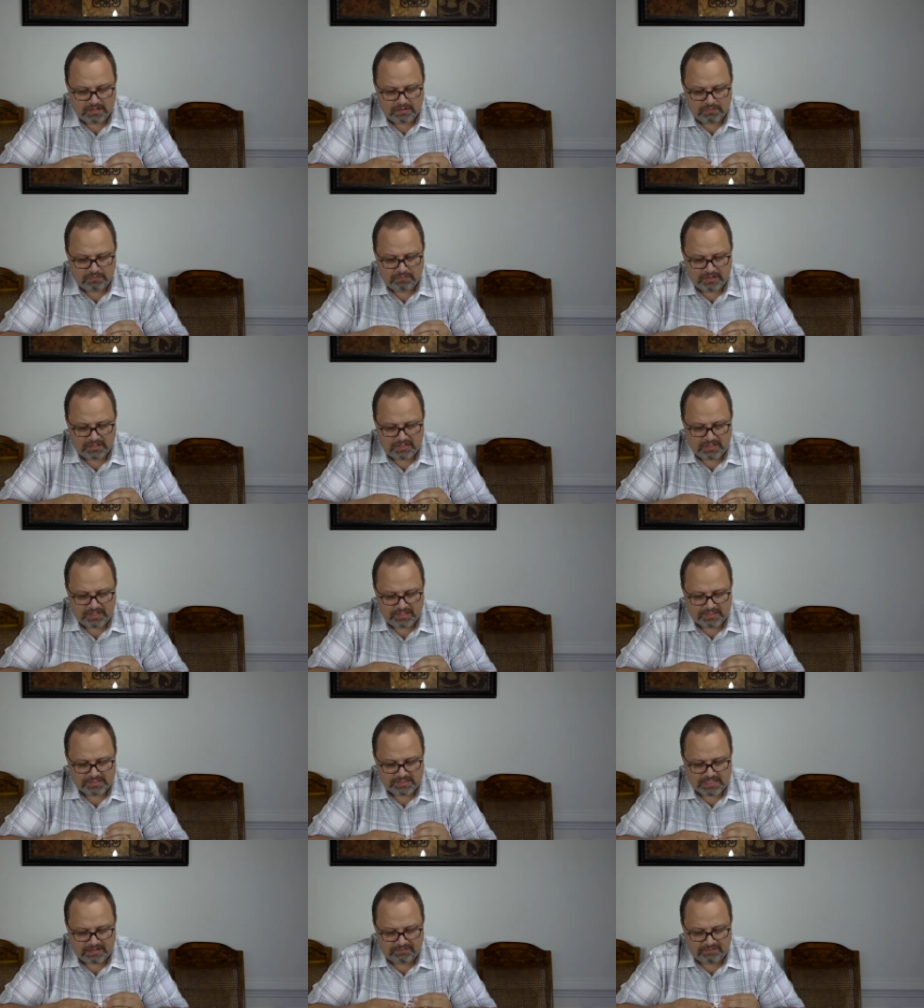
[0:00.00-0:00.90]
when
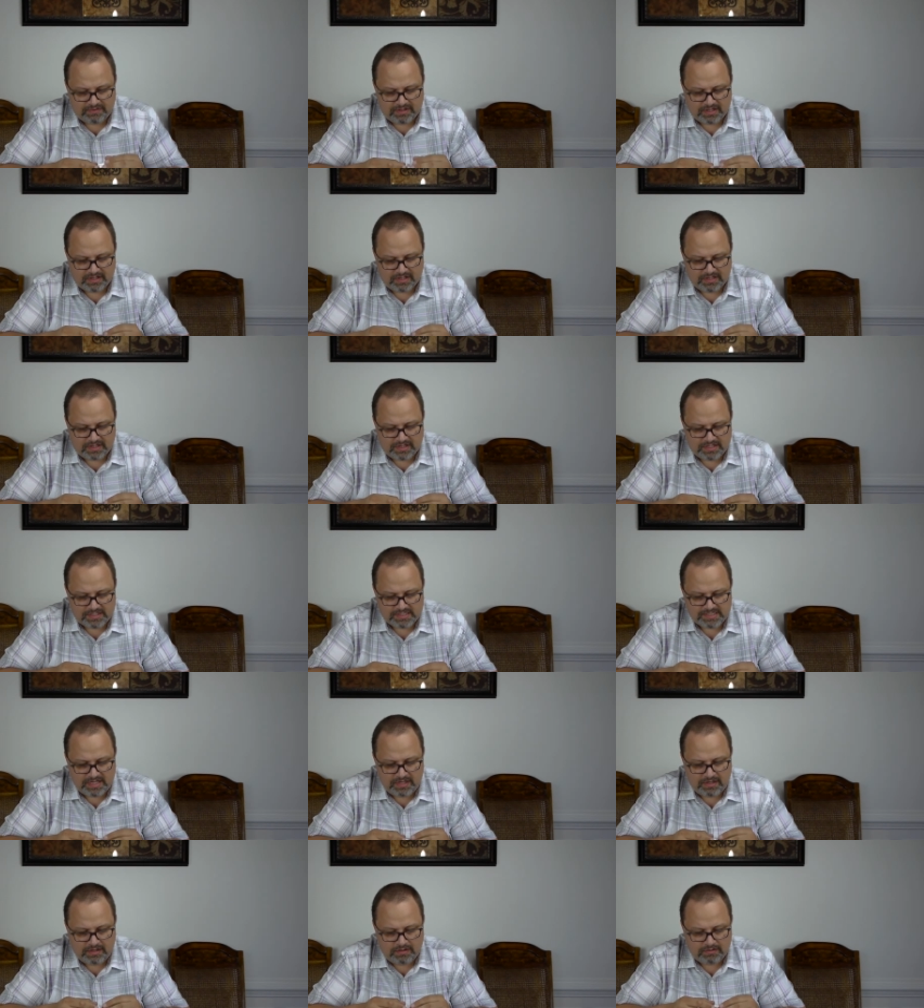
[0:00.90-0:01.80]
things have like a kind of
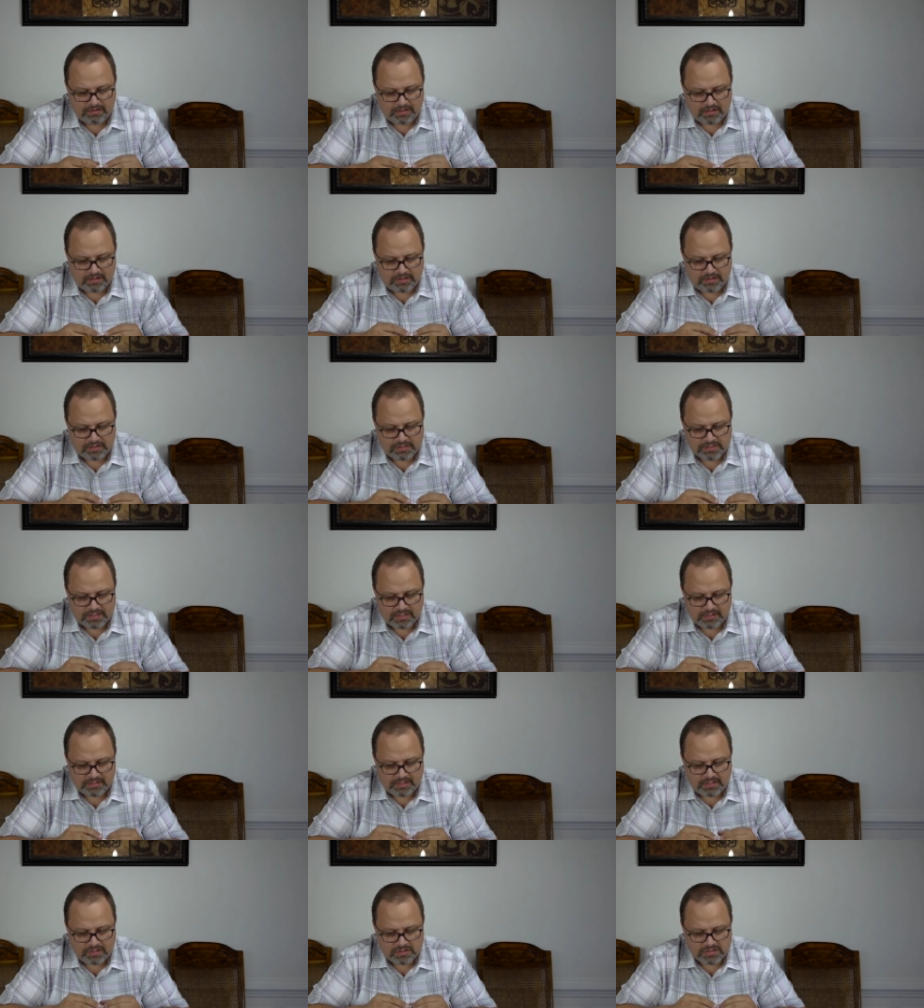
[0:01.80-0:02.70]
tingling on your
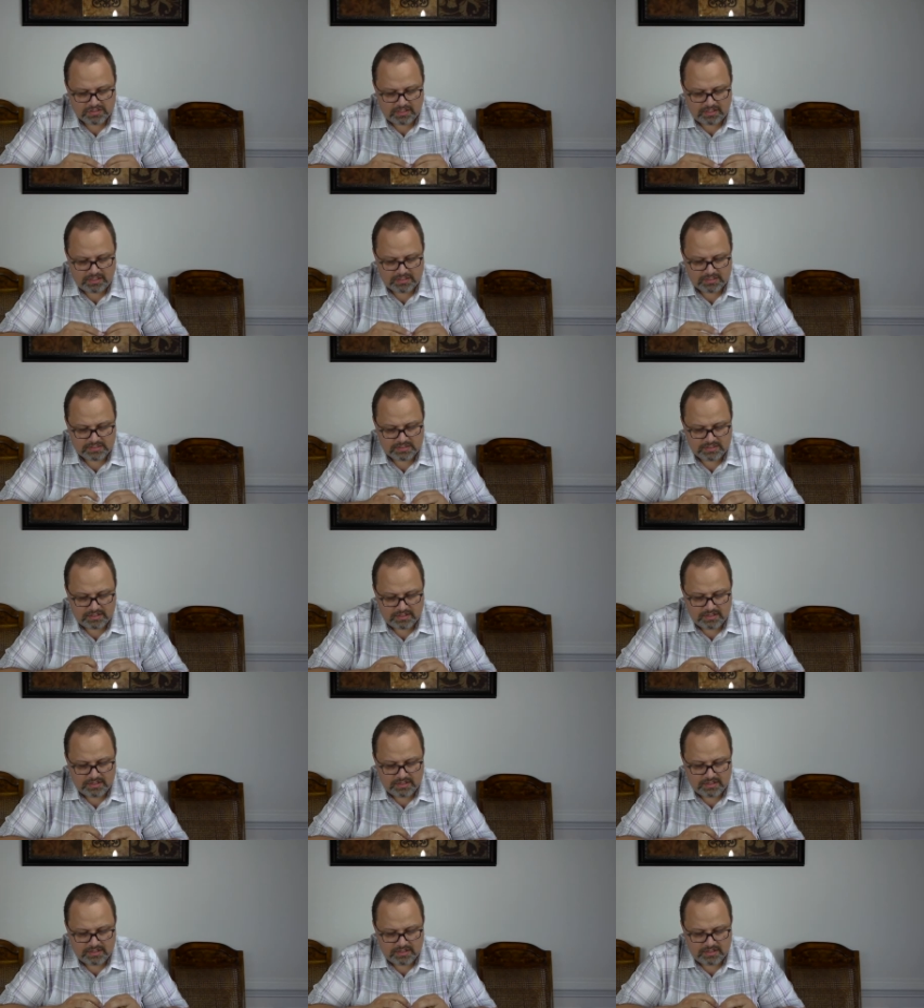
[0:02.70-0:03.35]
tongue, usually it's